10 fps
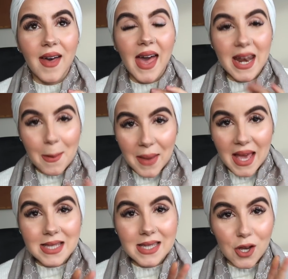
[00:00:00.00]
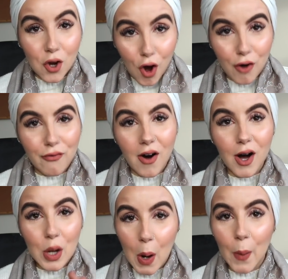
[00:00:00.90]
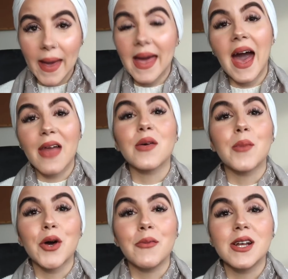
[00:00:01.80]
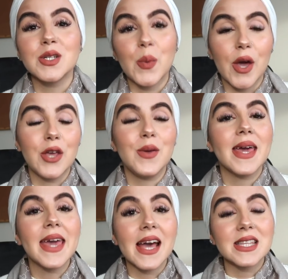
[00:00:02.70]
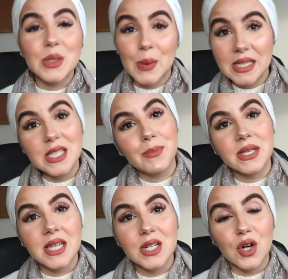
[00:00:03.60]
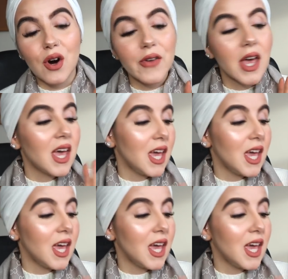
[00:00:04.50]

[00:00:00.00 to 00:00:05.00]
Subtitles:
an amazing offer going at the moment where you can get 20% off